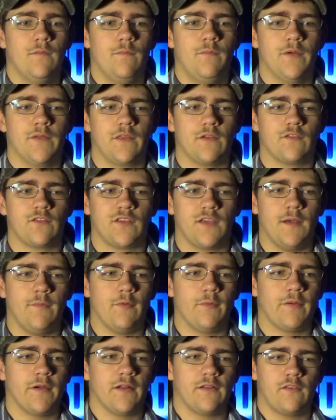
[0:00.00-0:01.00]
But there's a
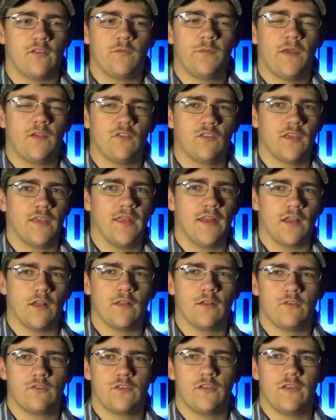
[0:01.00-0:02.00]
couple parts, especially getting
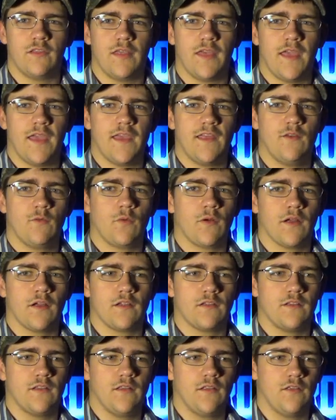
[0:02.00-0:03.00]
closer to the end,
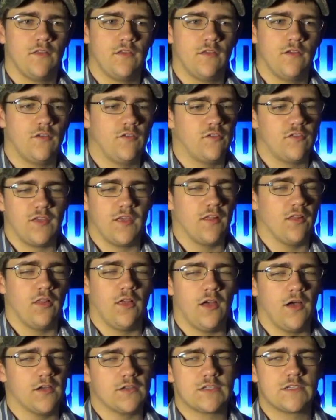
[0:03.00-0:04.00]
where you just get
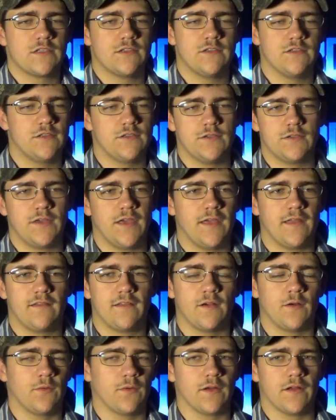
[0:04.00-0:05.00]
lost. You can't
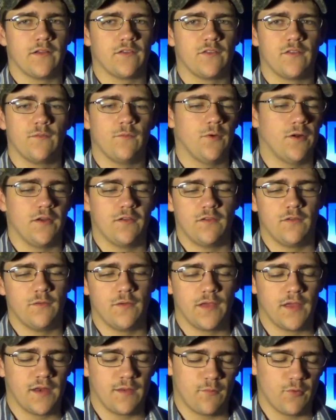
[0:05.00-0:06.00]
tell what he's
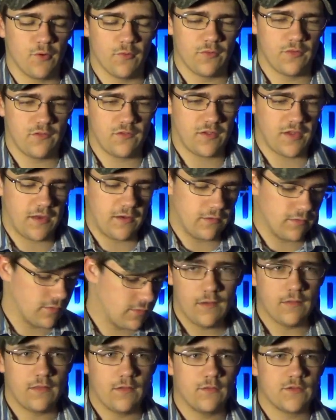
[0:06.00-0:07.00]
doing anymore with his
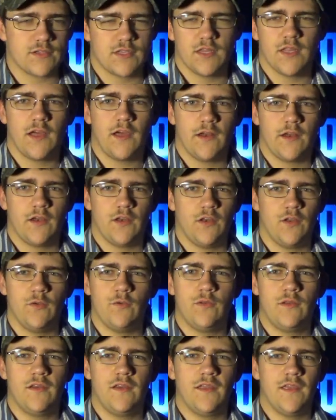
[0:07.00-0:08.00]
head. There was a lot of
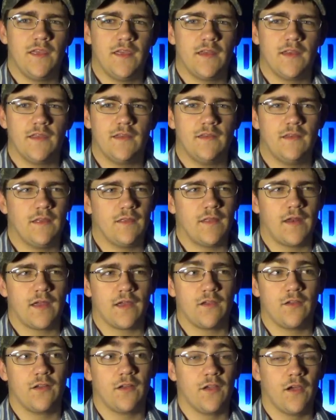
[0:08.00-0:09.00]
nudity in it that
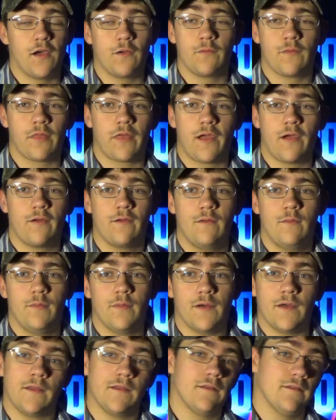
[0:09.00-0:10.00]
I could have gone
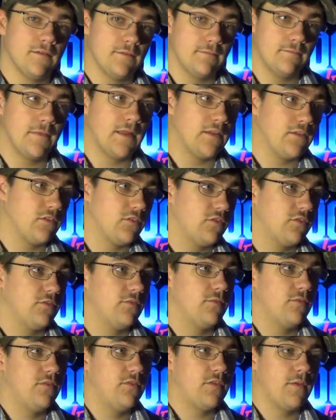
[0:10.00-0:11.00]
without, but
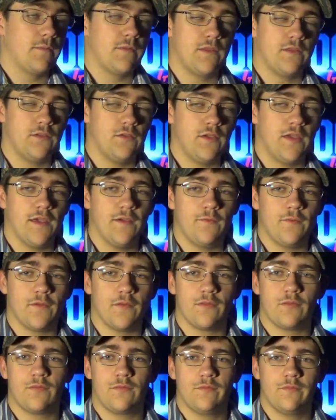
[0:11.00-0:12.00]
that's something you get
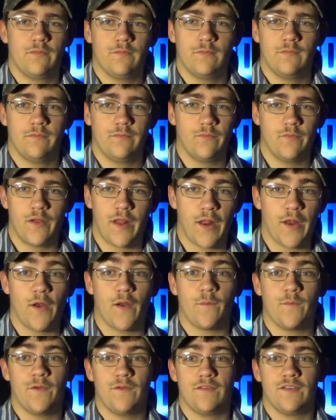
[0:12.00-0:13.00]
with
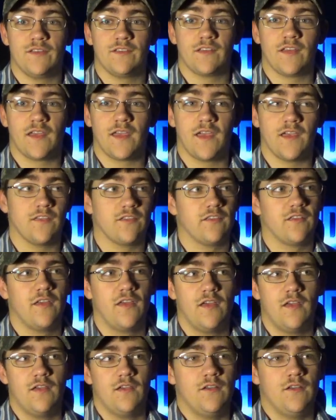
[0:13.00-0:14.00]
rated R movies, I guess.
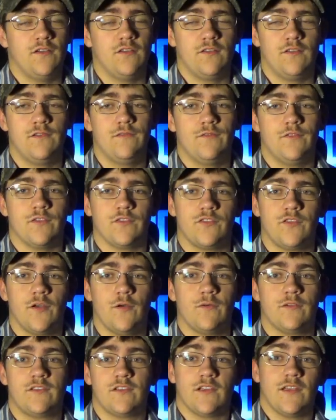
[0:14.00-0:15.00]
You just
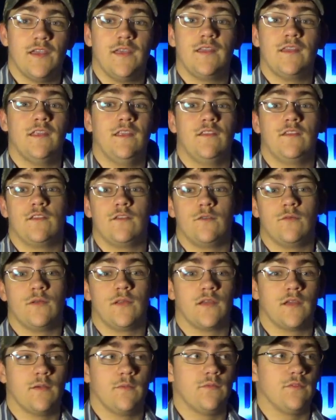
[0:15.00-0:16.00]
know what you're getting into
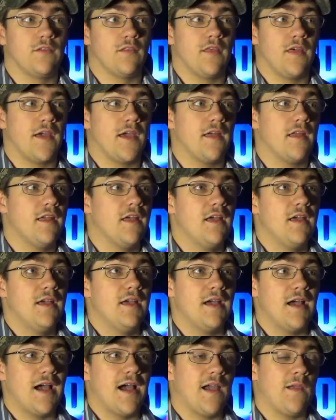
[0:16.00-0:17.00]
when it comes to that.
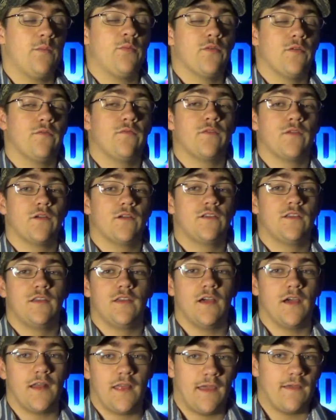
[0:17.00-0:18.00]
I prefer
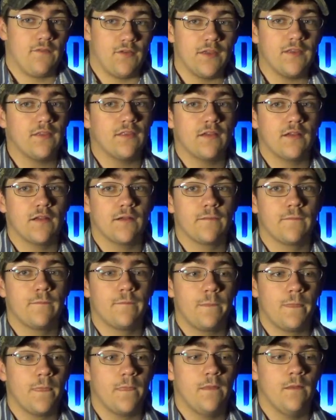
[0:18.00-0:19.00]
to not have it in there,
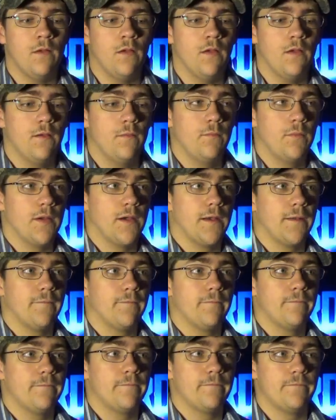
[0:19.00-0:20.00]

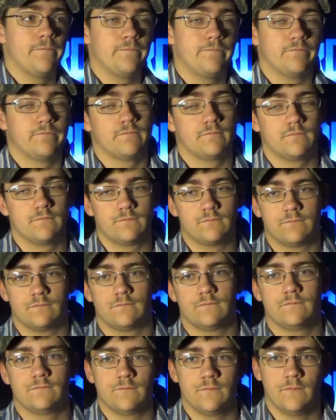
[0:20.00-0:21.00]
but
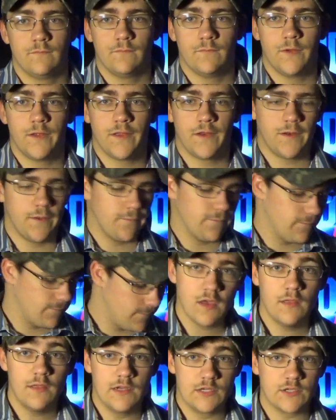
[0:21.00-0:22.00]
what are you gonna do?
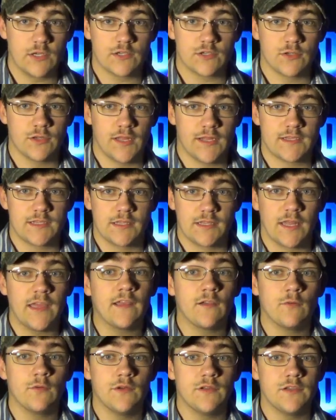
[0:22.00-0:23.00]
There's also lots of
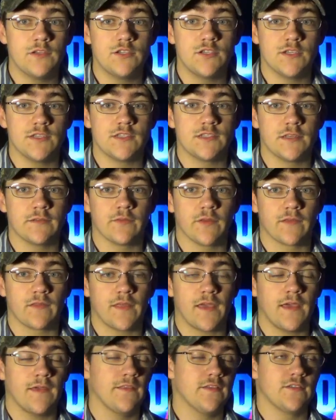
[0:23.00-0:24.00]
language and stuff like
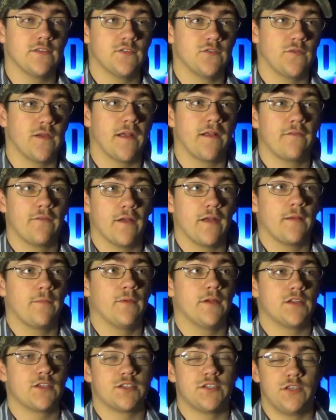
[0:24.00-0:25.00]
that. This is very, very
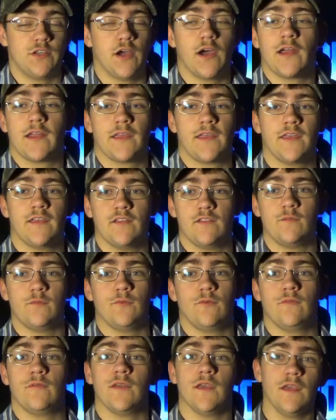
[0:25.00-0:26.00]
much not a kid's
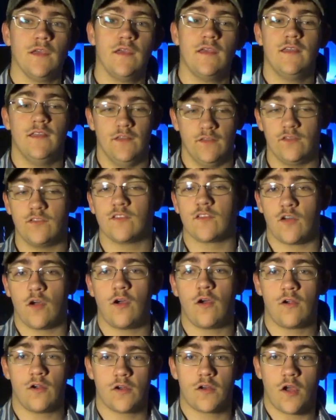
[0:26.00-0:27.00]
movie. This is a
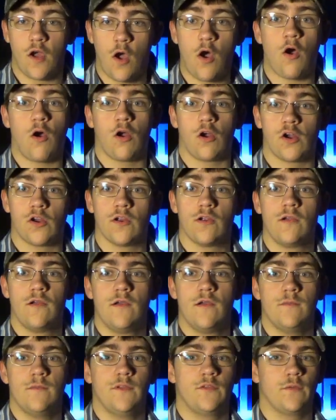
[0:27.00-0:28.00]
hard R,
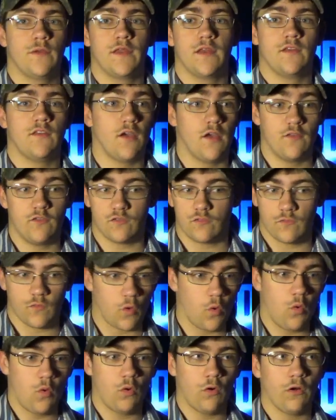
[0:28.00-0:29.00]
between tons of
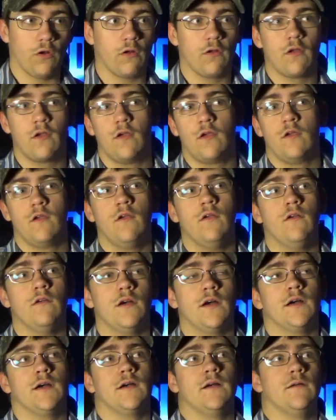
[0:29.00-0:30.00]
gore,
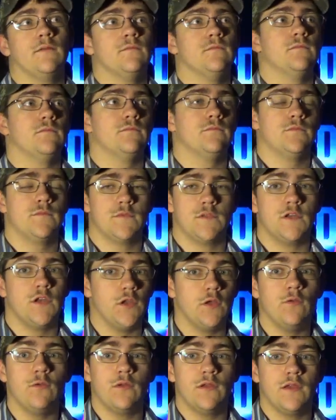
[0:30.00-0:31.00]
the
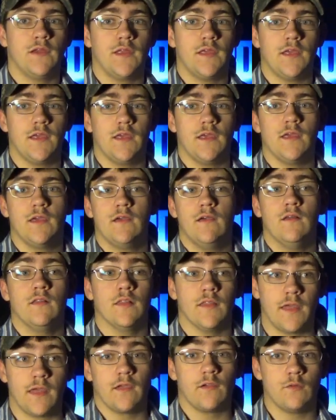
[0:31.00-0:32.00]
nudity,
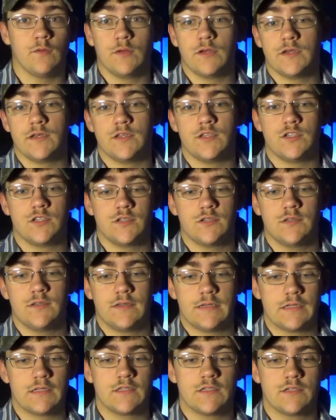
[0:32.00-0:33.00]
language.
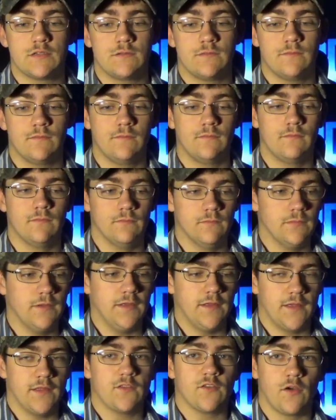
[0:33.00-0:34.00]
It's
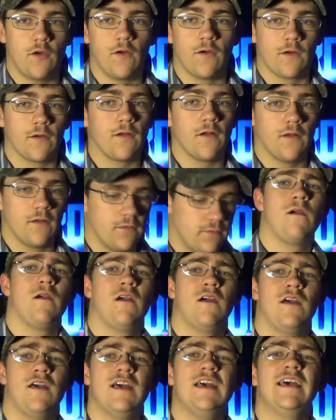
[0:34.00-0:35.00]
a hard R.
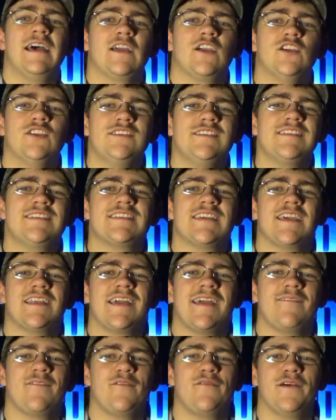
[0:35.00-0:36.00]
I couldn't
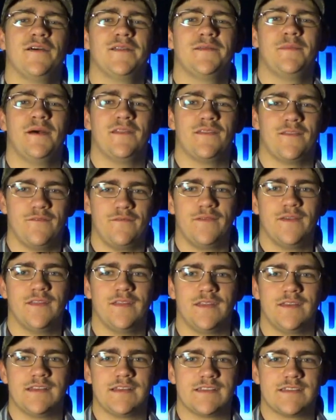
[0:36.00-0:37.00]
decide how I felt about the
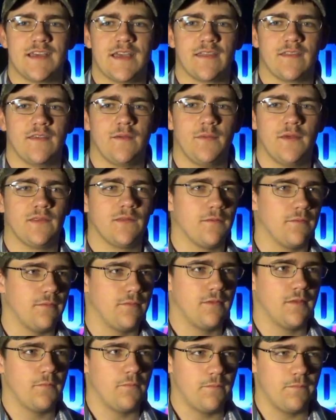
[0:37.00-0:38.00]
villain exactly, about
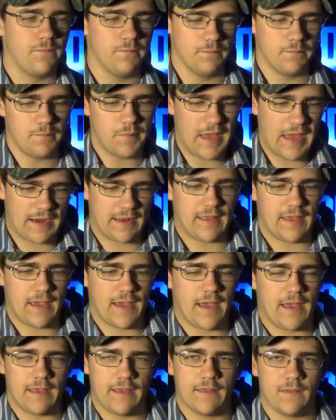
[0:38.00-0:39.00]
the bad
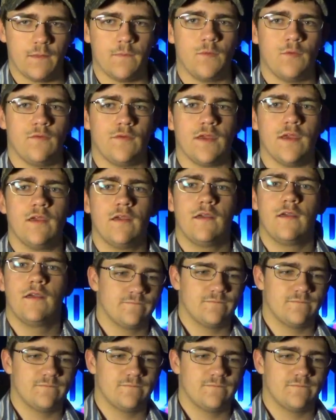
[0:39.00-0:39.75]
guy in the movie.